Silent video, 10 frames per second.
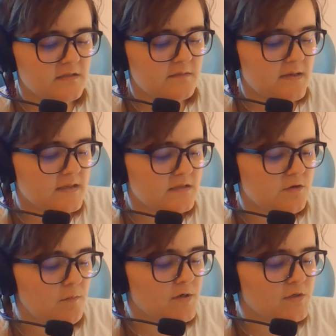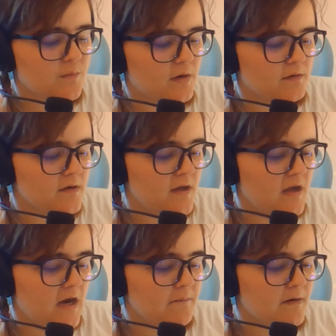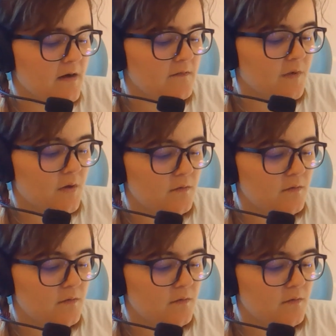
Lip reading: to make so much water I run out of